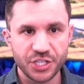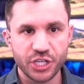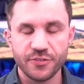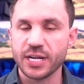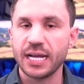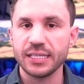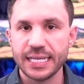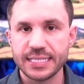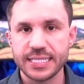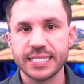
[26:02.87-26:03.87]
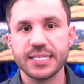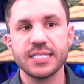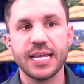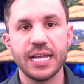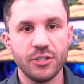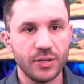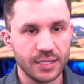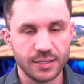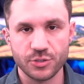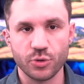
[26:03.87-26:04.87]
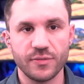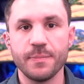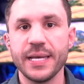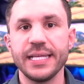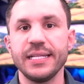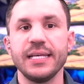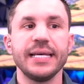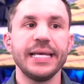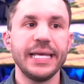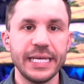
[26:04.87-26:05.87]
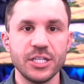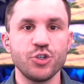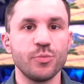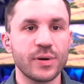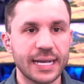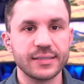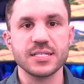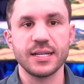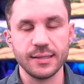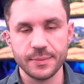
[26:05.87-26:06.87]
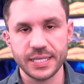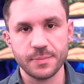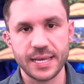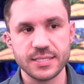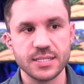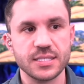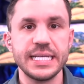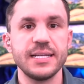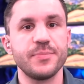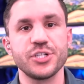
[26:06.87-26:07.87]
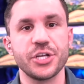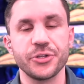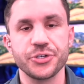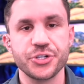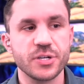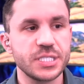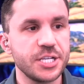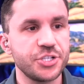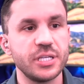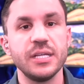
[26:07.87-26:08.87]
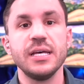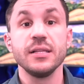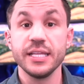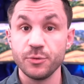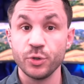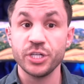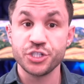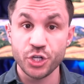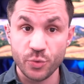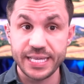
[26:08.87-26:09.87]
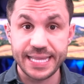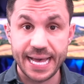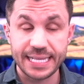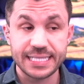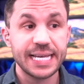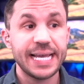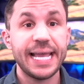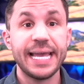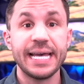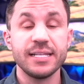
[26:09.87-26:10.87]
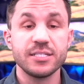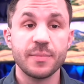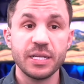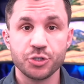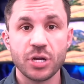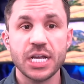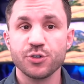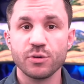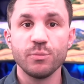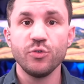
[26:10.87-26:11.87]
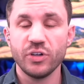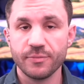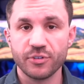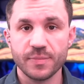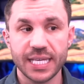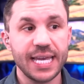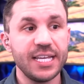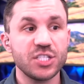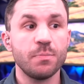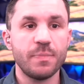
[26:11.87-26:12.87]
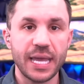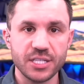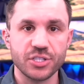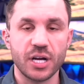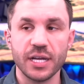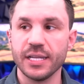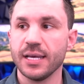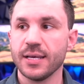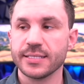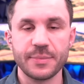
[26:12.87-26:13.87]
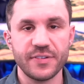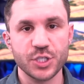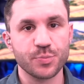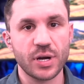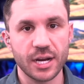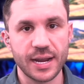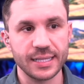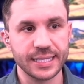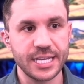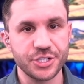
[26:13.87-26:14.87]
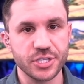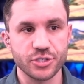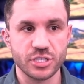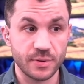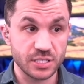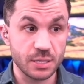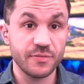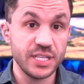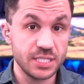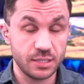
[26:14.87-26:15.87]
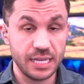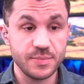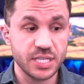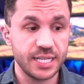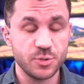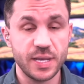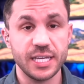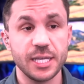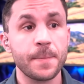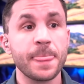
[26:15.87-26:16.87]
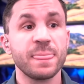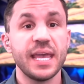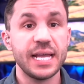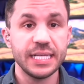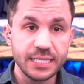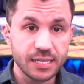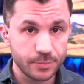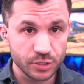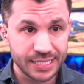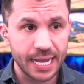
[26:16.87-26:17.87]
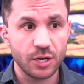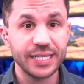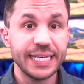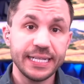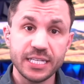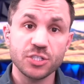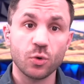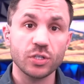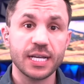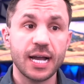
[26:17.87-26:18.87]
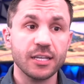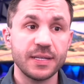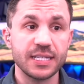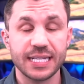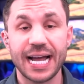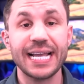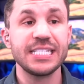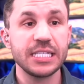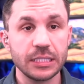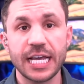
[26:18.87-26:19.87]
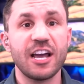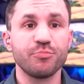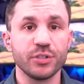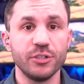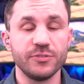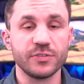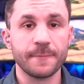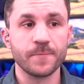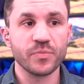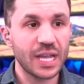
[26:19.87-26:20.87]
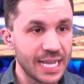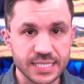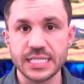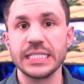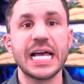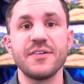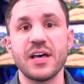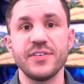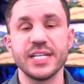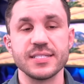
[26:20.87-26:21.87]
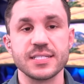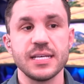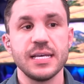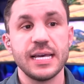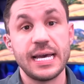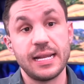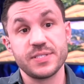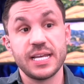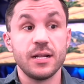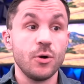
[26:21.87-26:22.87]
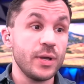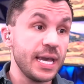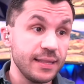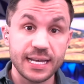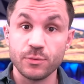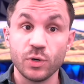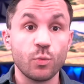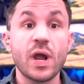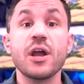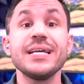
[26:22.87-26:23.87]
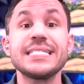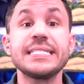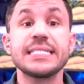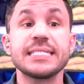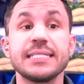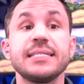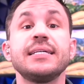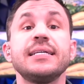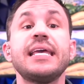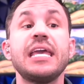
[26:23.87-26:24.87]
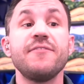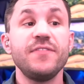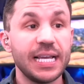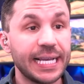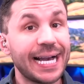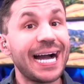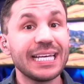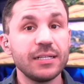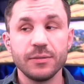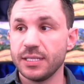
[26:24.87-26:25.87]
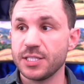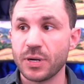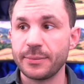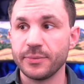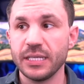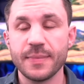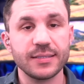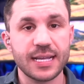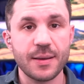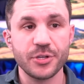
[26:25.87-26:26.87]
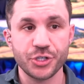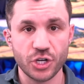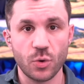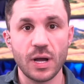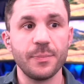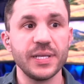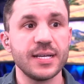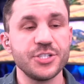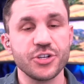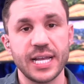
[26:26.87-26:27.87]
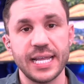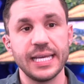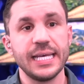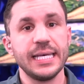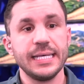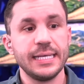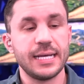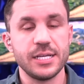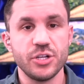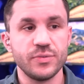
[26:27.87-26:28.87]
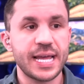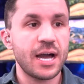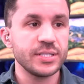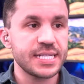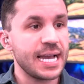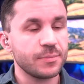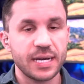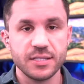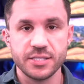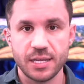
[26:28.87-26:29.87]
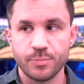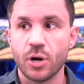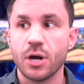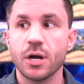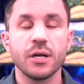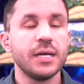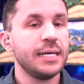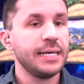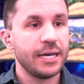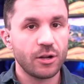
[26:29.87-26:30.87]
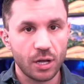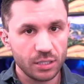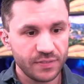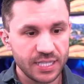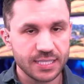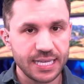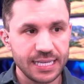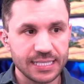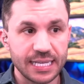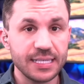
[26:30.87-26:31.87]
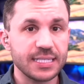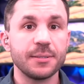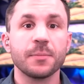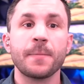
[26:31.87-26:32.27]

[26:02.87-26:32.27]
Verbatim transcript: If you're not licensed in the state, you get sort of admitted into practice on a limited basis in a particular jurisdiction. Lin Wood is doing that, and somebody was trying to remove him from the case based on some of his prior allegations or some some of these claims that he's making. And he doubled down in his court document and said, "I still have proof. I still have evidence." And I'm saying, "Okay, that what where is it? if you got it, it's probably about time to show up because you're getting, uh, you know, now attacked by the state bar and all of these things. And listen,